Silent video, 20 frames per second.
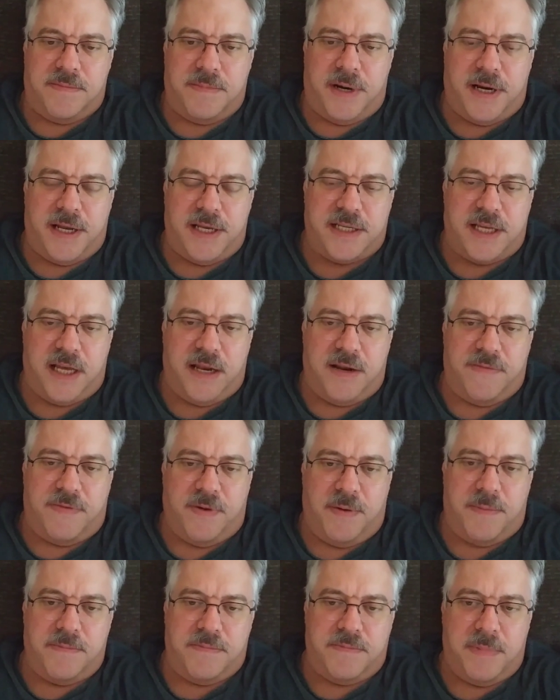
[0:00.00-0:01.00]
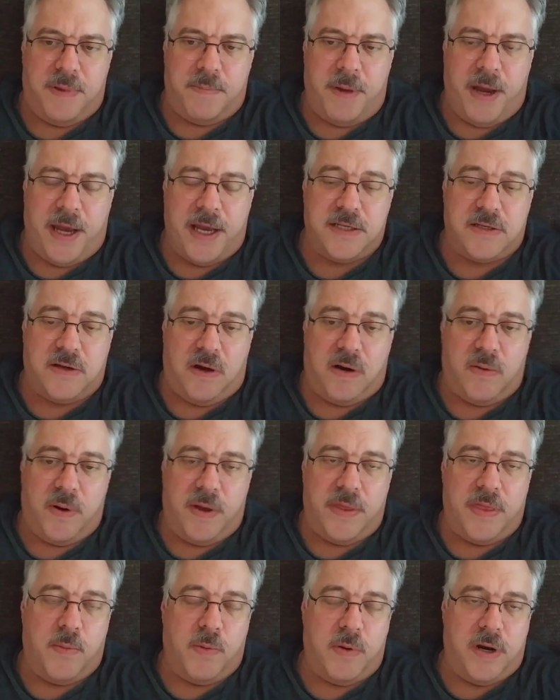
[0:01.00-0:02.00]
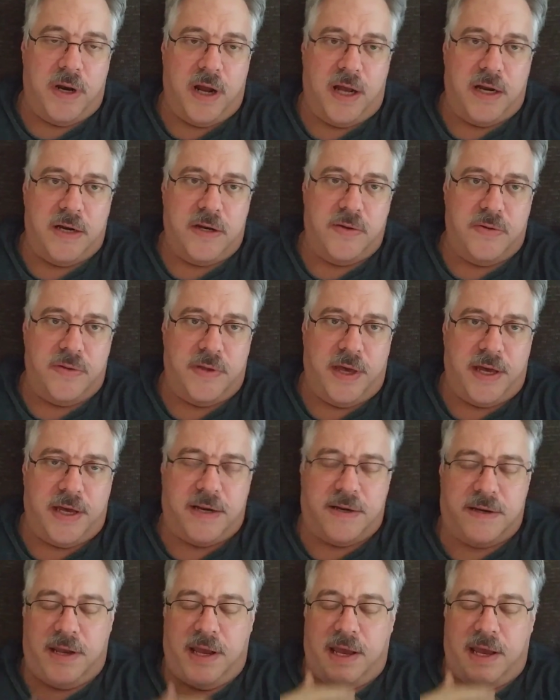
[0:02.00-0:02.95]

But he said if the pain's gone away, they would not do that.